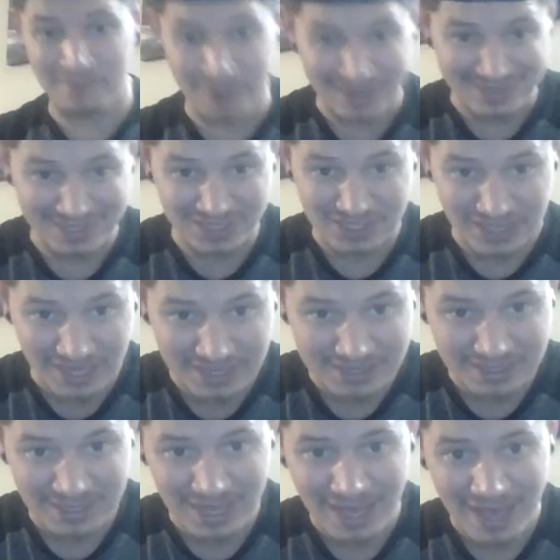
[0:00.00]
but the chance
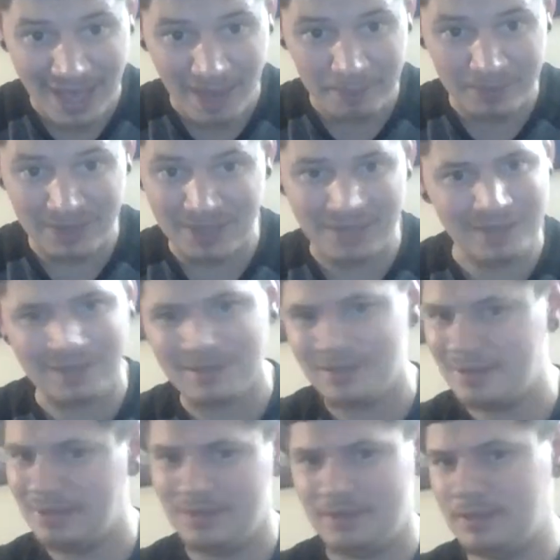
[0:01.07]
of that happening,
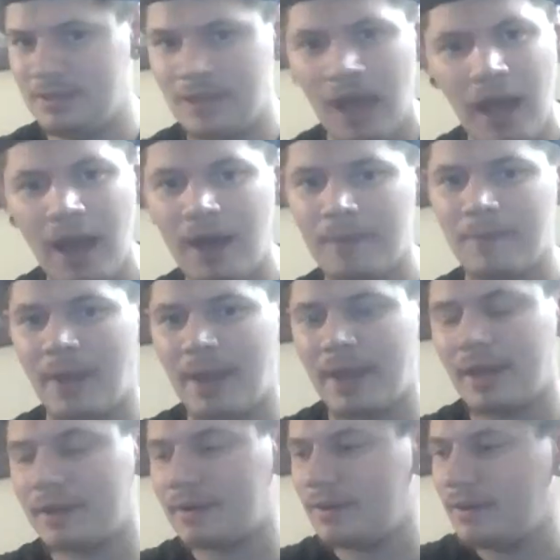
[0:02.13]
nah,
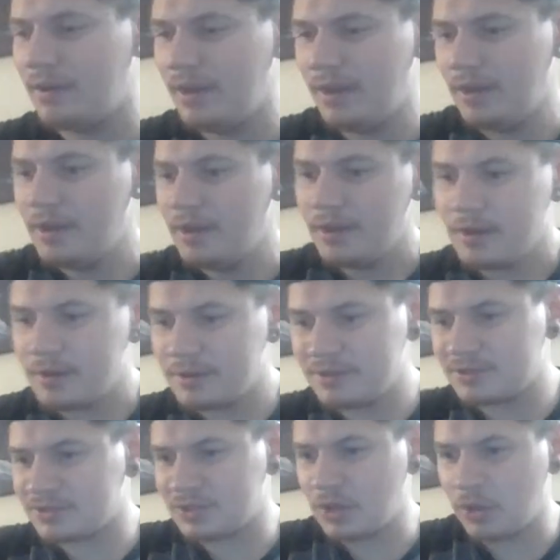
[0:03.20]
man.
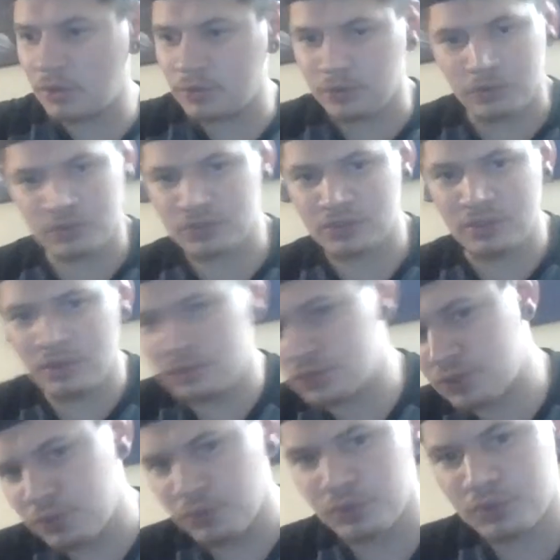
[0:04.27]
And so those
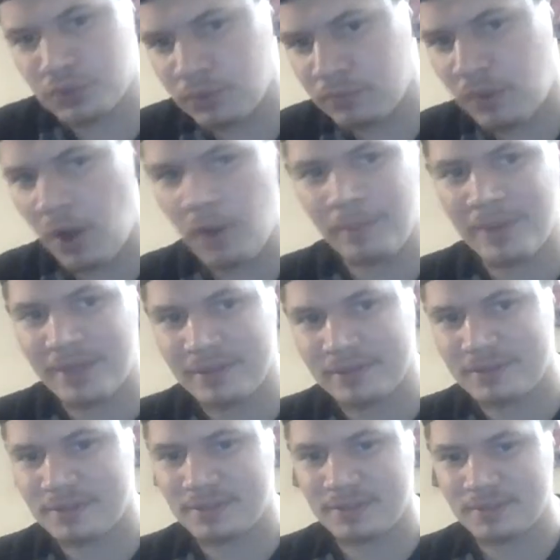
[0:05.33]
crucial
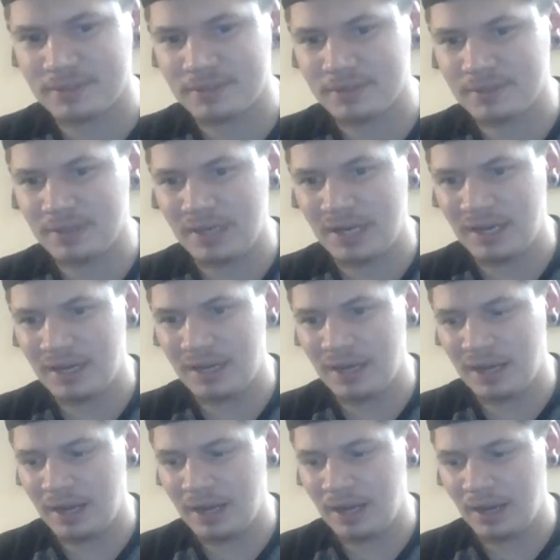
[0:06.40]
moments,
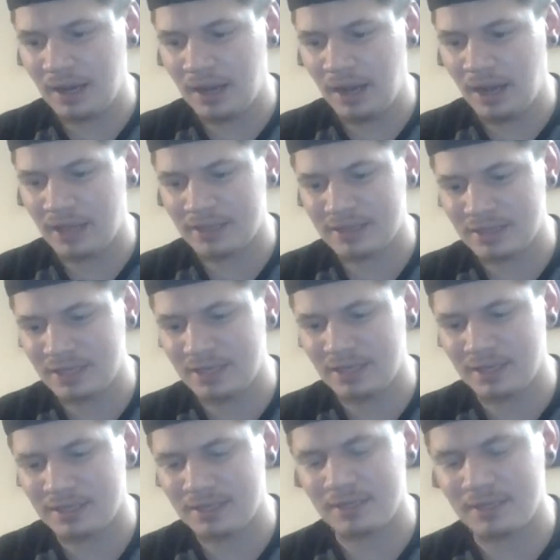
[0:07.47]
I
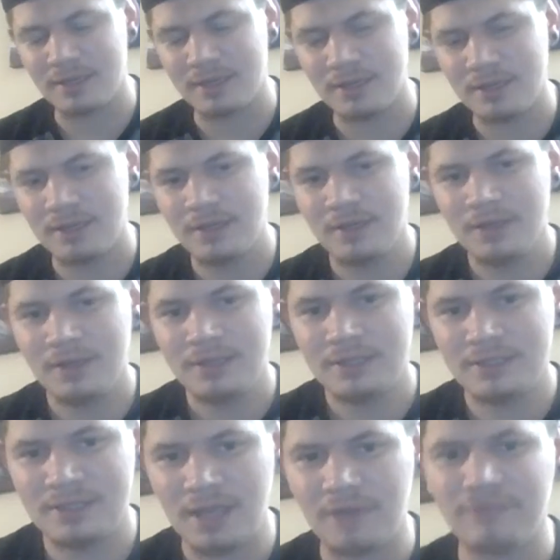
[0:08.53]
think,
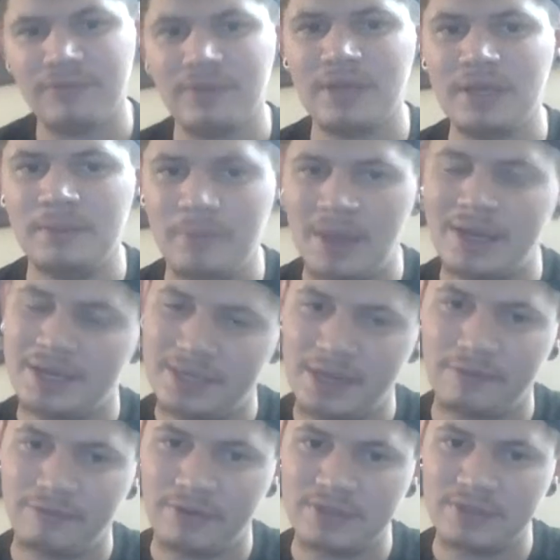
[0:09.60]
definitely made a
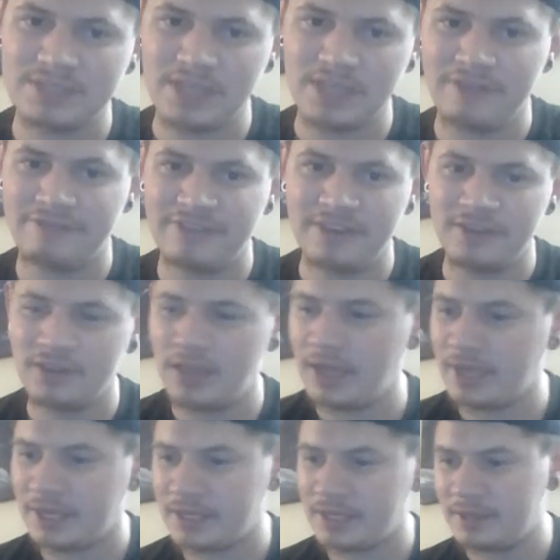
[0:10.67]
difference. I feel like